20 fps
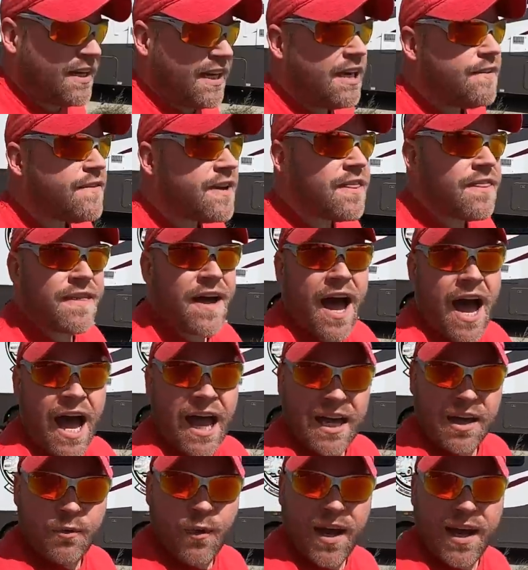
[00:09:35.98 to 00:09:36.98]
Even the
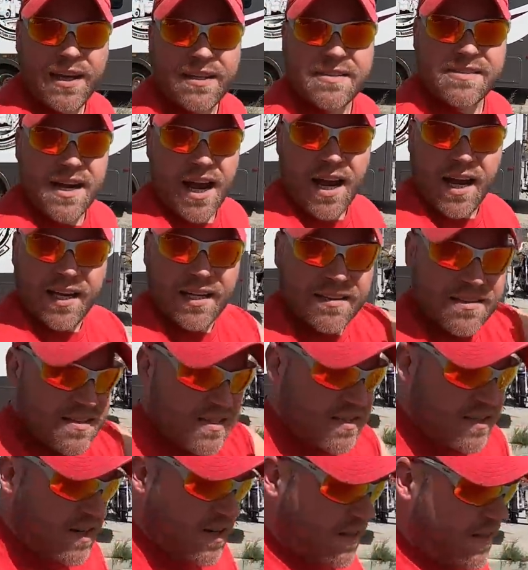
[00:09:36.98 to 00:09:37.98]
highway
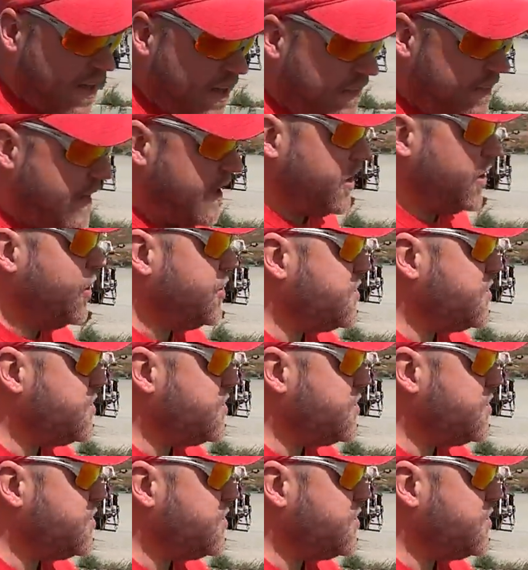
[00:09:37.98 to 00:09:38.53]
signs that